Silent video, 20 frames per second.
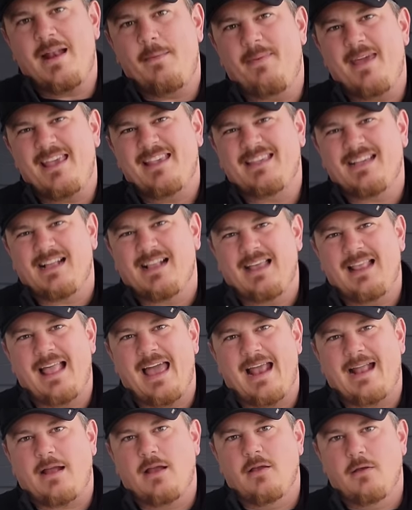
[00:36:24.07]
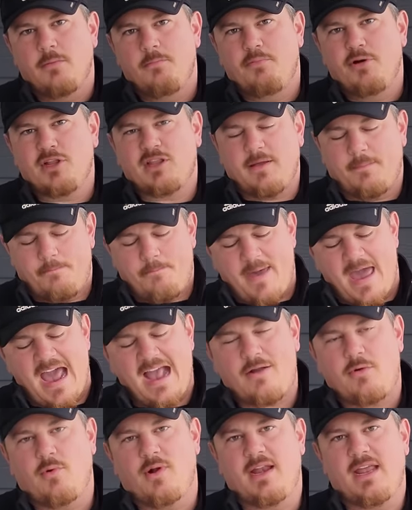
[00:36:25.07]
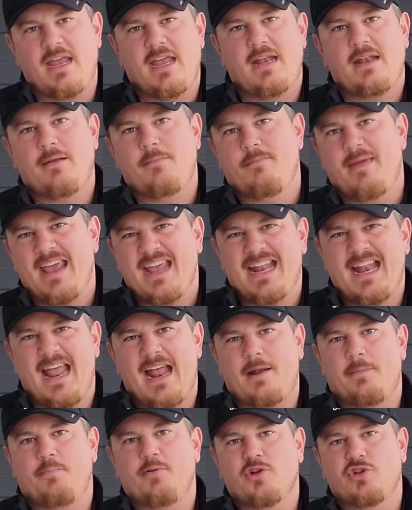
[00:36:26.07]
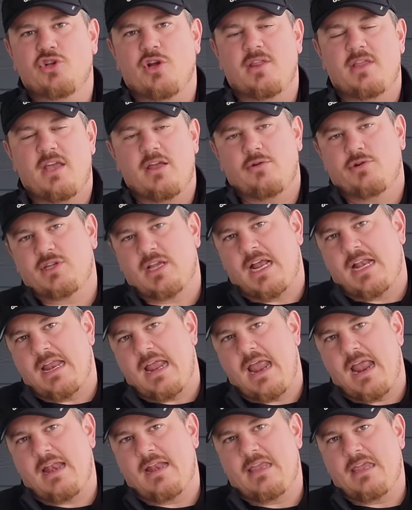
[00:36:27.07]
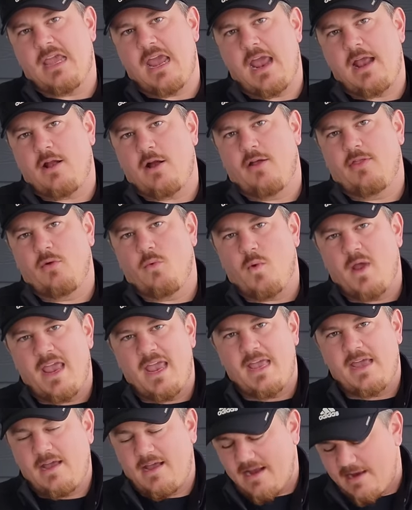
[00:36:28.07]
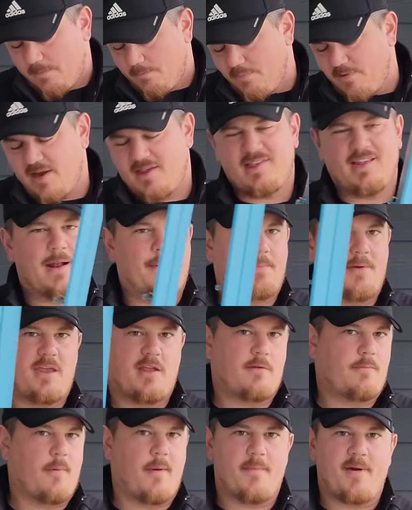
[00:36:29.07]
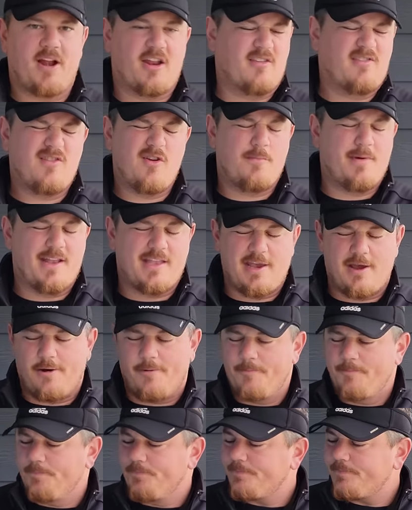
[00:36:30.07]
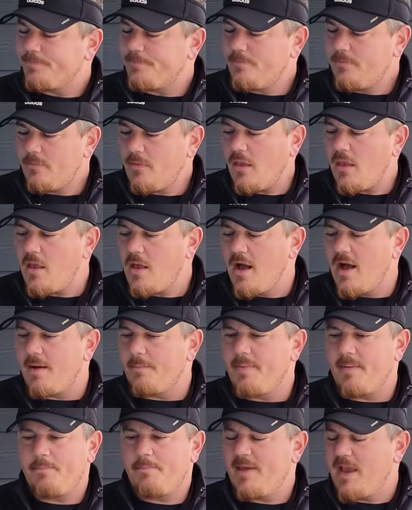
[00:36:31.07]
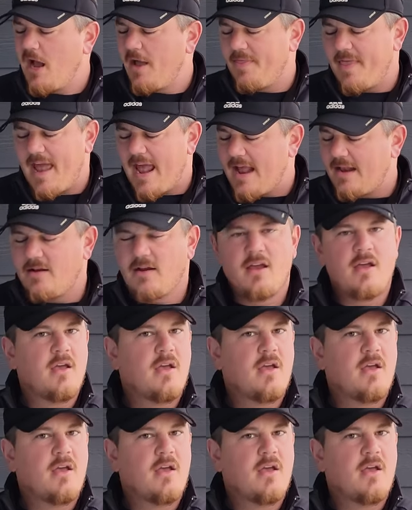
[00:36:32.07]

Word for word: to basically like put the back one in. Megan had to push on the other side and I had to yank on the wing and kind of brace it up against my body. It's no big deal. Uh, but beyond that,